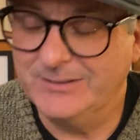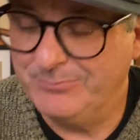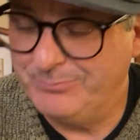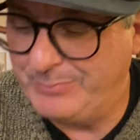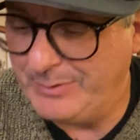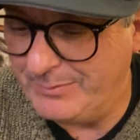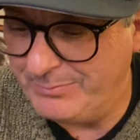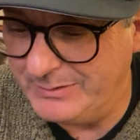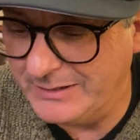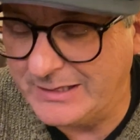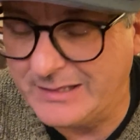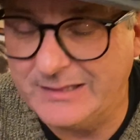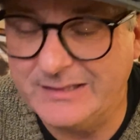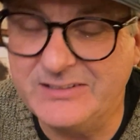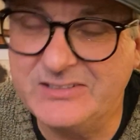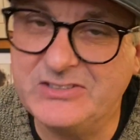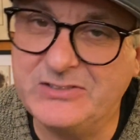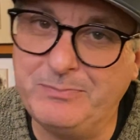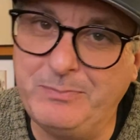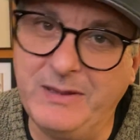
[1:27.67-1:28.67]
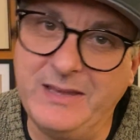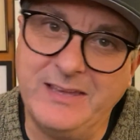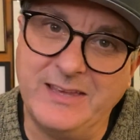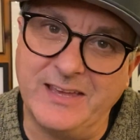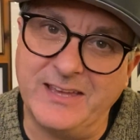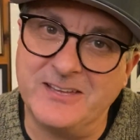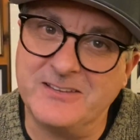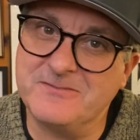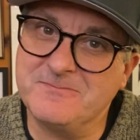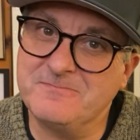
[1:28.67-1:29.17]
biblically
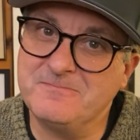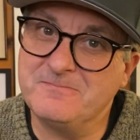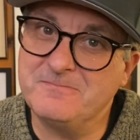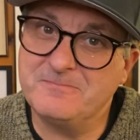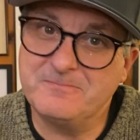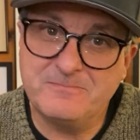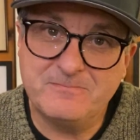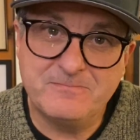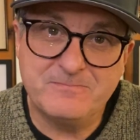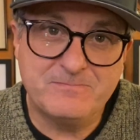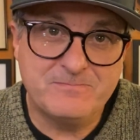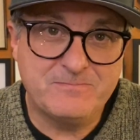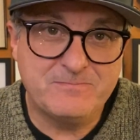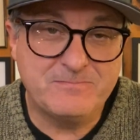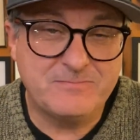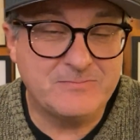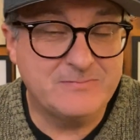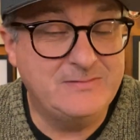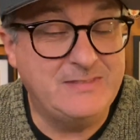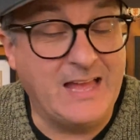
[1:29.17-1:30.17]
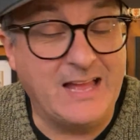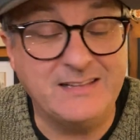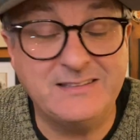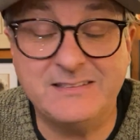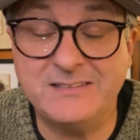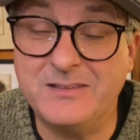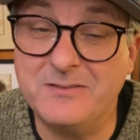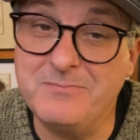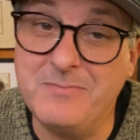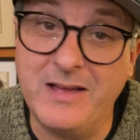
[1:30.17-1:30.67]
speaking,
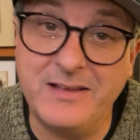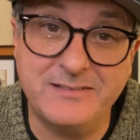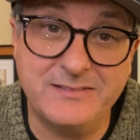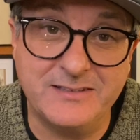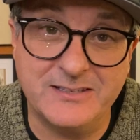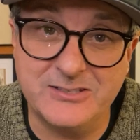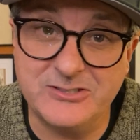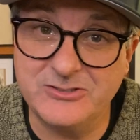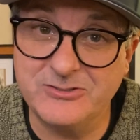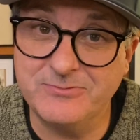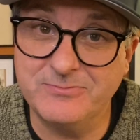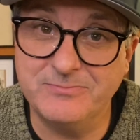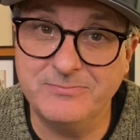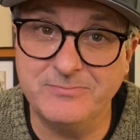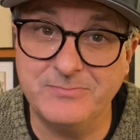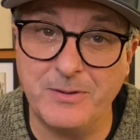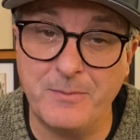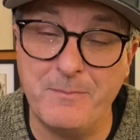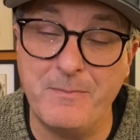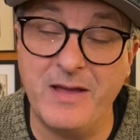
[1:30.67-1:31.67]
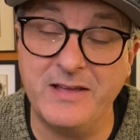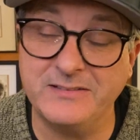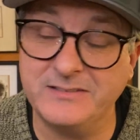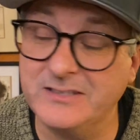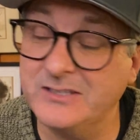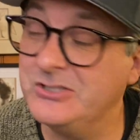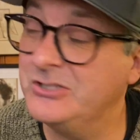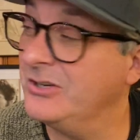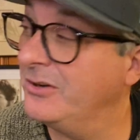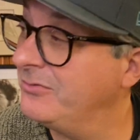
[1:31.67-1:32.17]
that's the message the
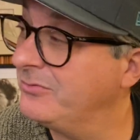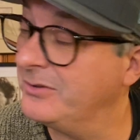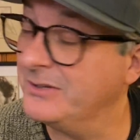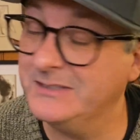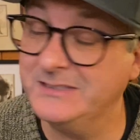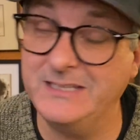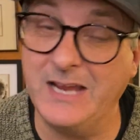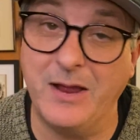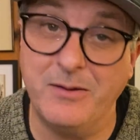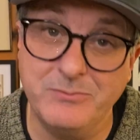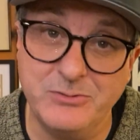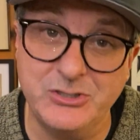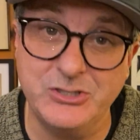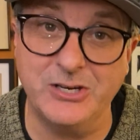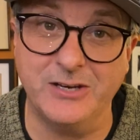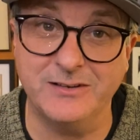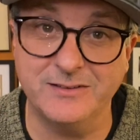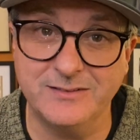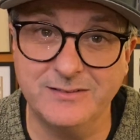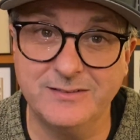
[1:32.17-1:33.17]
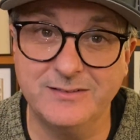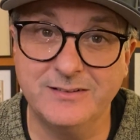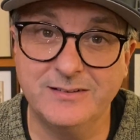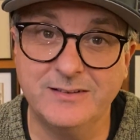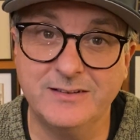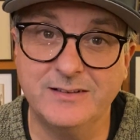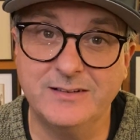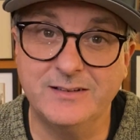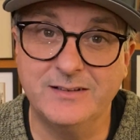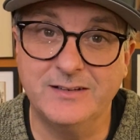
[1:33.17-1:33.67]
message of redemption,
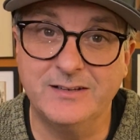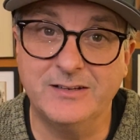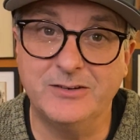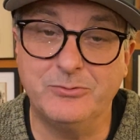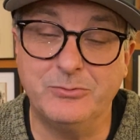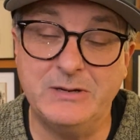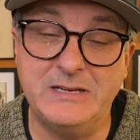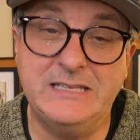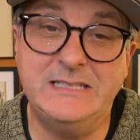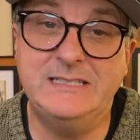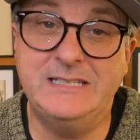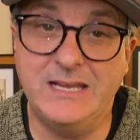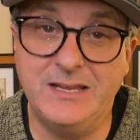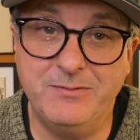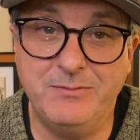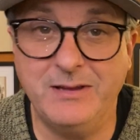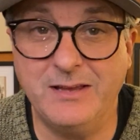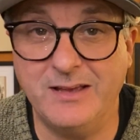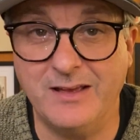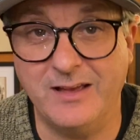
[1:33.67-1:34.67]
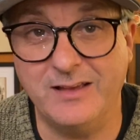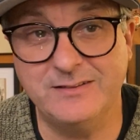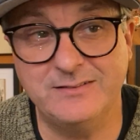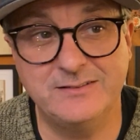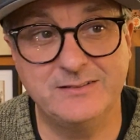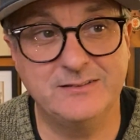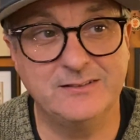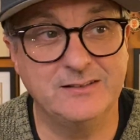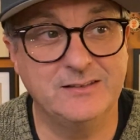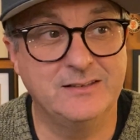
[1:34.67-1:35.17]
redeeming
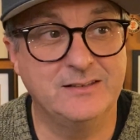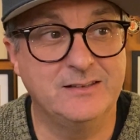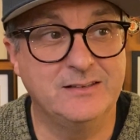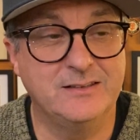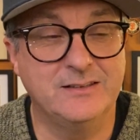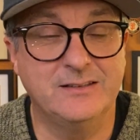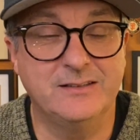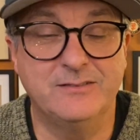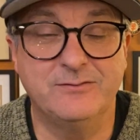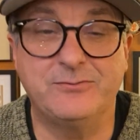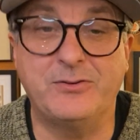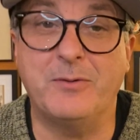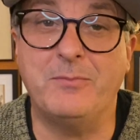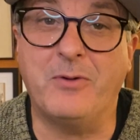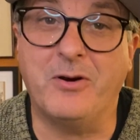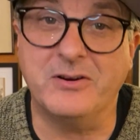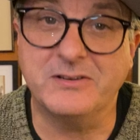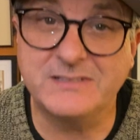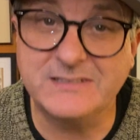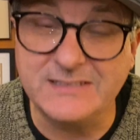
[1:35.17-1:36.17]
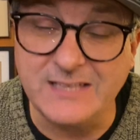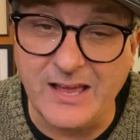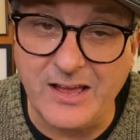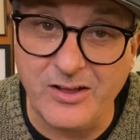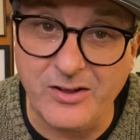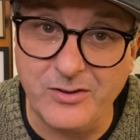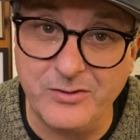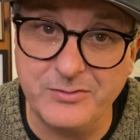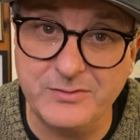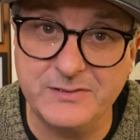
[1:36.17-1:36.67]
us from
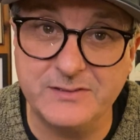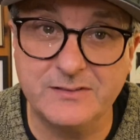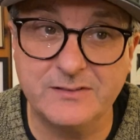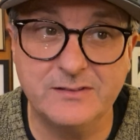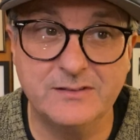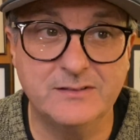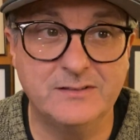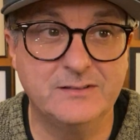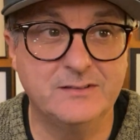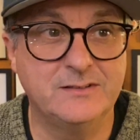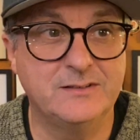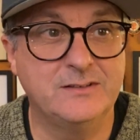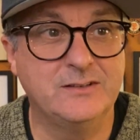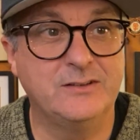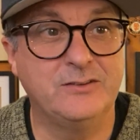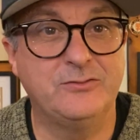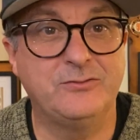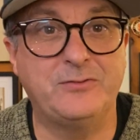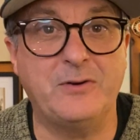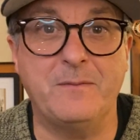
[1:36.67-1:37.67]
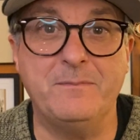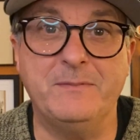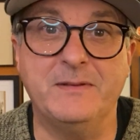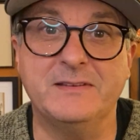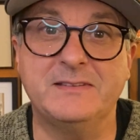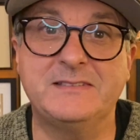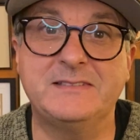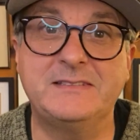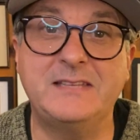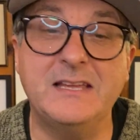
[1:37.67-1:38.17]
ourselves, from the
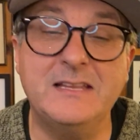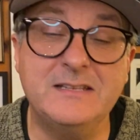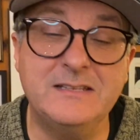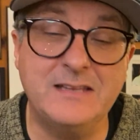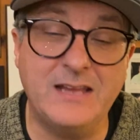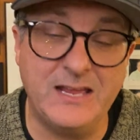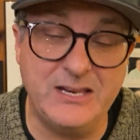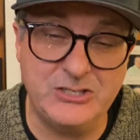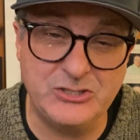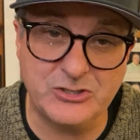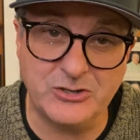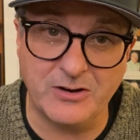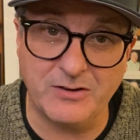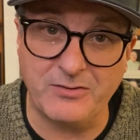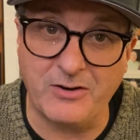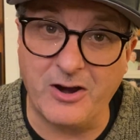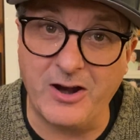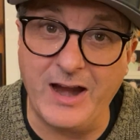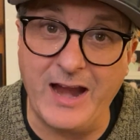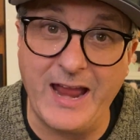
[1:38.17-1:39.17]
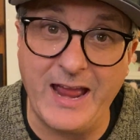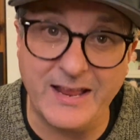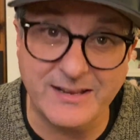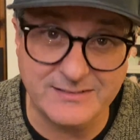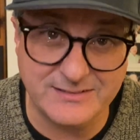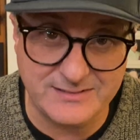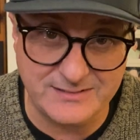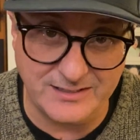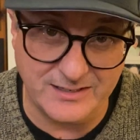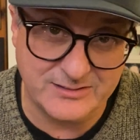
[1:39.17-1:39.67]
sin nature of our
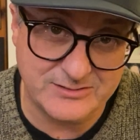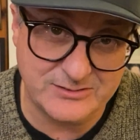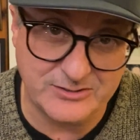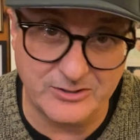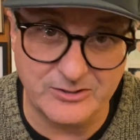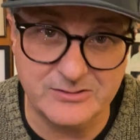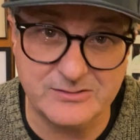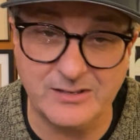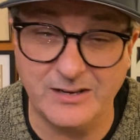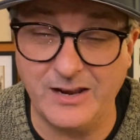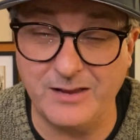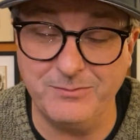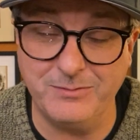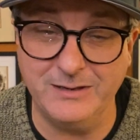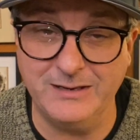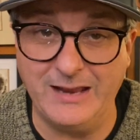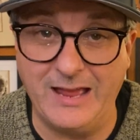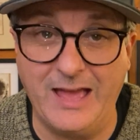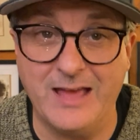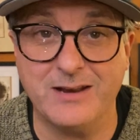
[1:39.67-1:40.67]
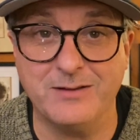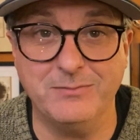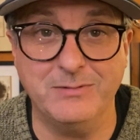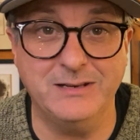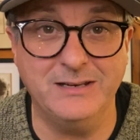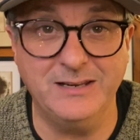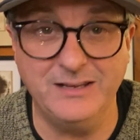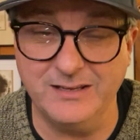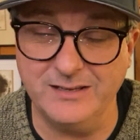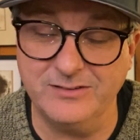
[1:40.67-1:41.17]
ancestors, and I mean Adam
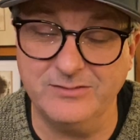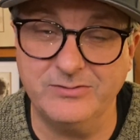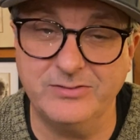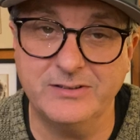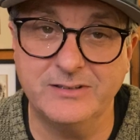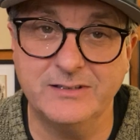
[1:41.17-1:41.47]
and Eve,